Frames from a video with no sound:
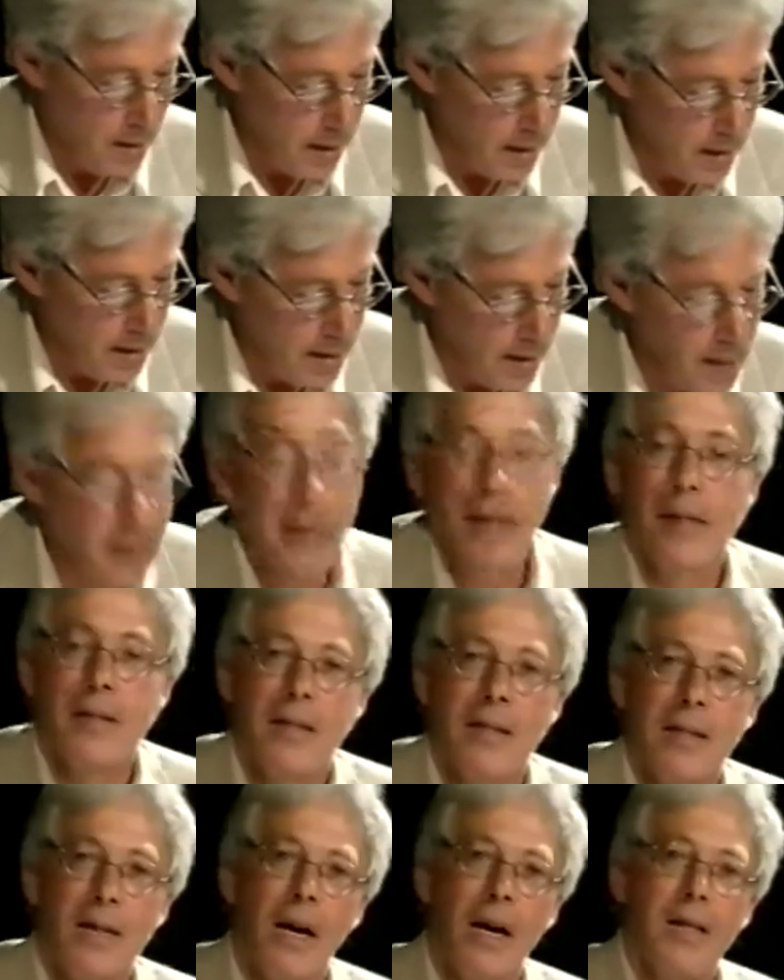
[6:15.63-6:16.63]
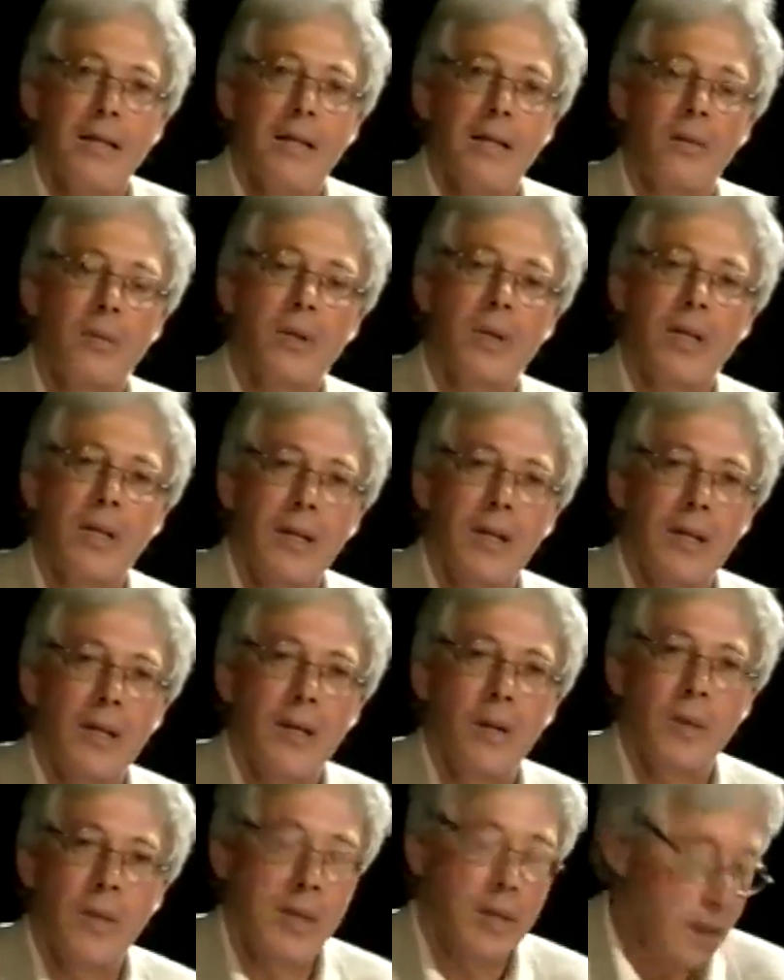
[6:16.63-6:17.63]
the next exercise that
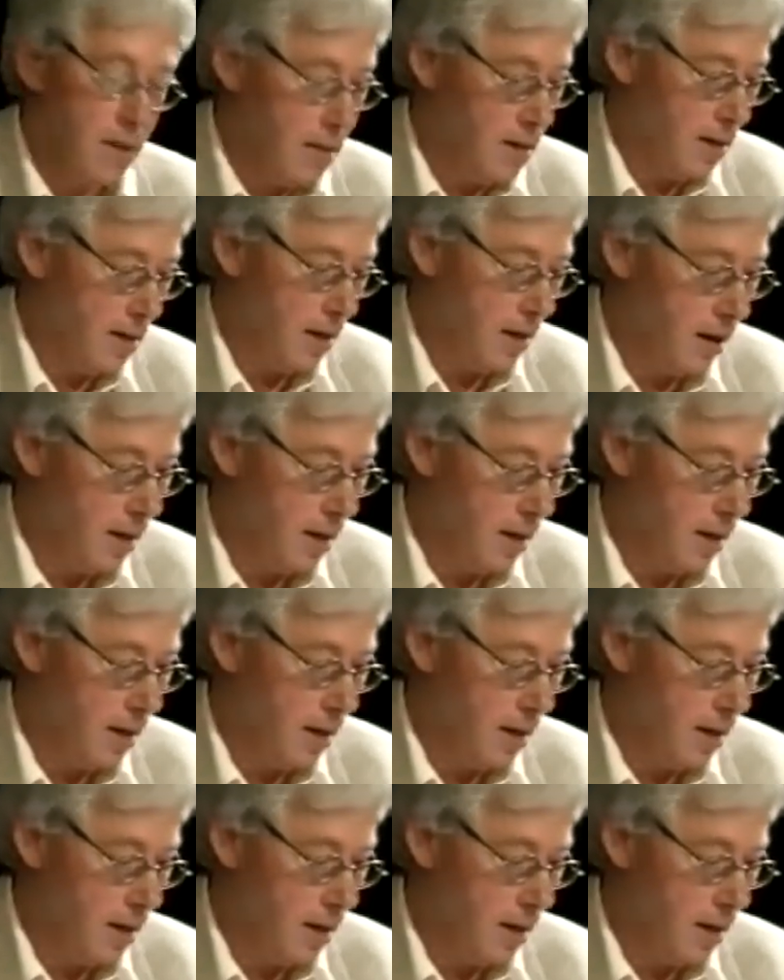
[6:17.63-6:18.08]
we did